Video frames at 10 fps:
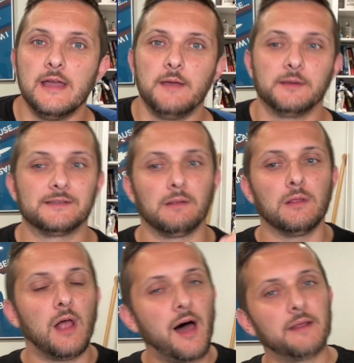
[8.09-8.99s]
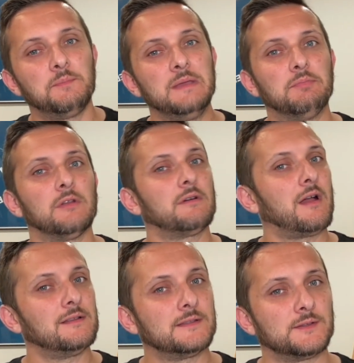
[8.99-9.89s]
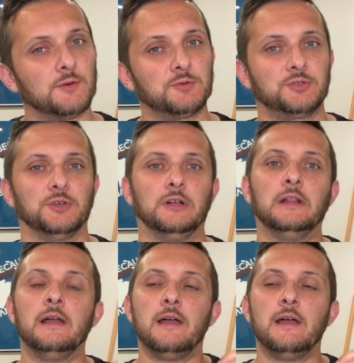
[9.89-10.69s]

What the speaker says: because a lot of people are on social